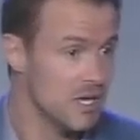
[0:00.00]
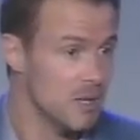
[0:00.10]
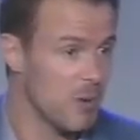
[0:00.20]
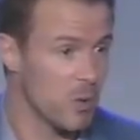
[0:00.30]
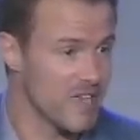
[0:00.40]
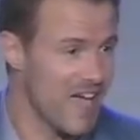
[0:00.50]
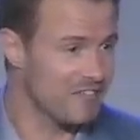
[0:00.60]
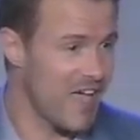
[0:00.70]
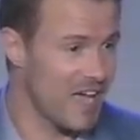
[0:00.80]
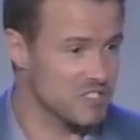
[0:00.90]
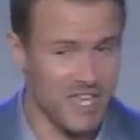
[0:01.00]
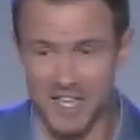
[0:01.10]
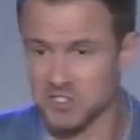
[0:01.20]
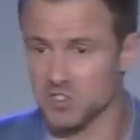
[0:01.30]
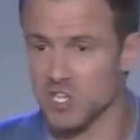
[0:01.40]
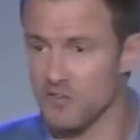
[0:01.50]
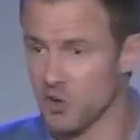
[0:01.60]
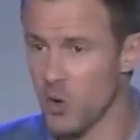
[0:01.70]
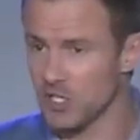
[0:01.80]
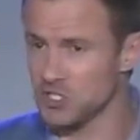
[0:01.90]
But where you have to actually ask yourself a
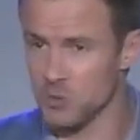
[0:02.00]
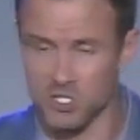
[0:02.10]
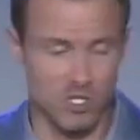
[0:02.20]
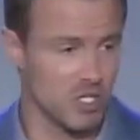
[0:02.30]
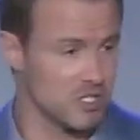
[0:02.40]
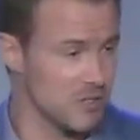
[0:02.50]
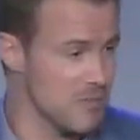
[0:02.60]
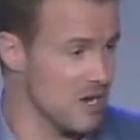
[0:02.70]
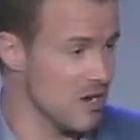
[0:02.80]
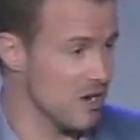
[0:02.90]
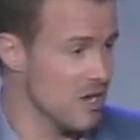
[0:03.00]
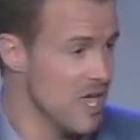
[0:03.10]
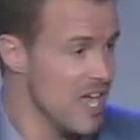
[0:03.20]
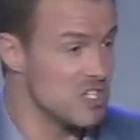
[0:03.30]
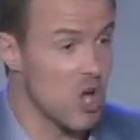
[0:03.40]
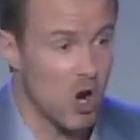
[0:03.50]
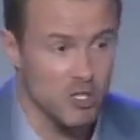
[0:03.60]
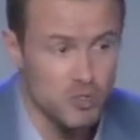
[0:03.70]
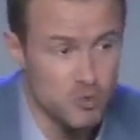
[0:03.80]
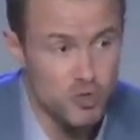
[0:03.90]
question when you look in the mirror is, are
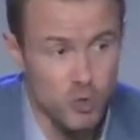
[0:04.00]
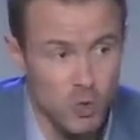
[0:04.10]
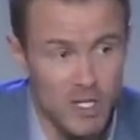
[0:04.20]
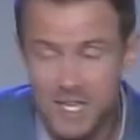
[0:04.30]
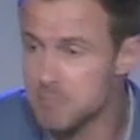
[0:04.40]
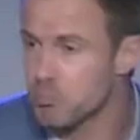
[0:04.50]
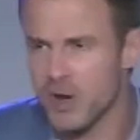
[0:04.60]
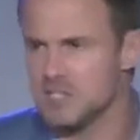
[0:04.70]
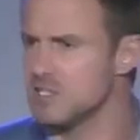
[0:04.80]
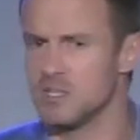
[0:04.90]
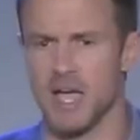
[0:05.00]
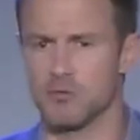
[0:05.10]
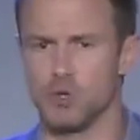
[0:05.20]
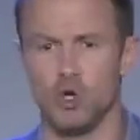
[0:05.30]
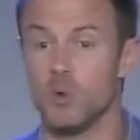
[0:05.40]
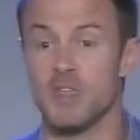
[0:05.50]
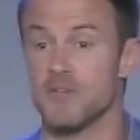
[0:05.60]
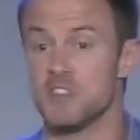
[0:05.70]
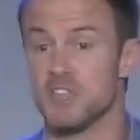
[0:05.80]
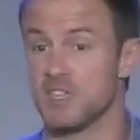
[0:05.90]
you truly embracing that role with
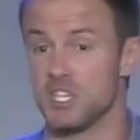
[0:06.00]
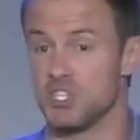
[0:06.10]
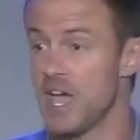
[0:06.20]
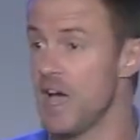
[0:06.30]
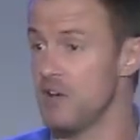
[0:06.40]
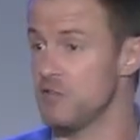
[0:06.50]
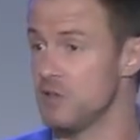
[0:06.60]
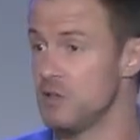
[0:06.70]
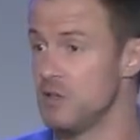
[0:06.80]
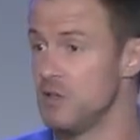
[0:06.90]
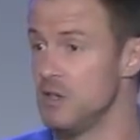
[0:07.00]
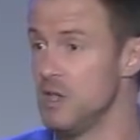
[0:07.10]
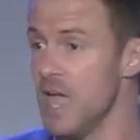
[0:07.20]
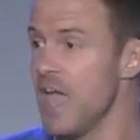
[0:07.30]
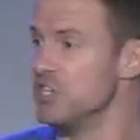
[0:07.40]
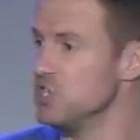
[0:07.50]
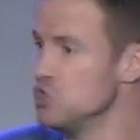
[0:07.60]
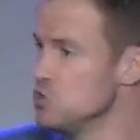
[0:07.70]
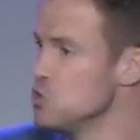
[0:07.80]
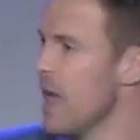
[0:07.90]
everything that you have? And do
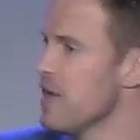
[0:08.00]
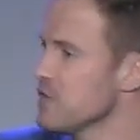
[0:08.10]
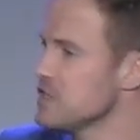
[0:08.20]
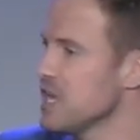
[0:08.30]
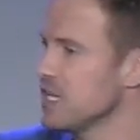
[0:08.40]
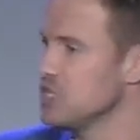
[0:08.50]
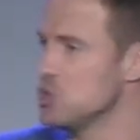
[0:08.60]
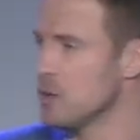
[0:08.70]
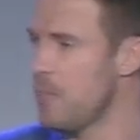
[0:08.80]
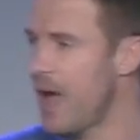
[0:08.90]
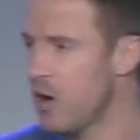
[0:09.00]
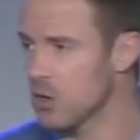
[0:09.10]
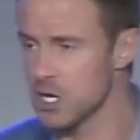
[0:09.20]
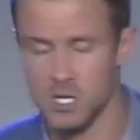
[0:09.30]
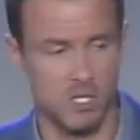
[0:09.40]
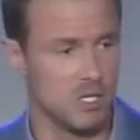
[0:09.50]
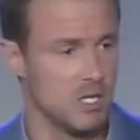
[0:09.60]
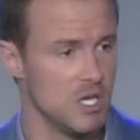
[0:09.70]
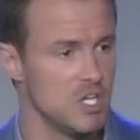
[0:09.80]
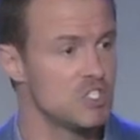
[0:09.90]
you do everything in your power
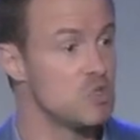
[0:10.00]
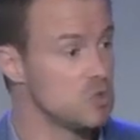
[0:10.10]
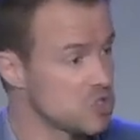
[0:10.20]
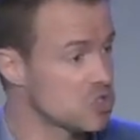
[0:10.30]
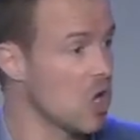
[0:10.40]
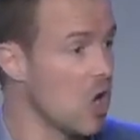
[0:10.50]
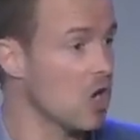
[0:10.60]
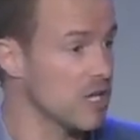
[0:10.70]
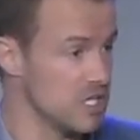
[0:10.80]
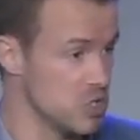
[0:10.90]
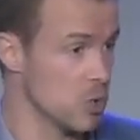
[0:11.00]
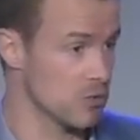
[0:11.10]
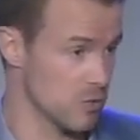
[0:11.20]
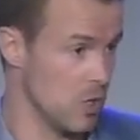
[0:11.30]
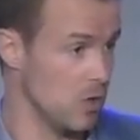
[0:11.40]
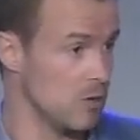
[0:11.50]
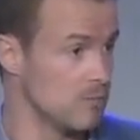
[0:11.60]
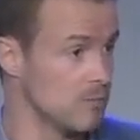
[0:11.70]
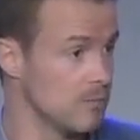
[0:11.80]
to star in your role?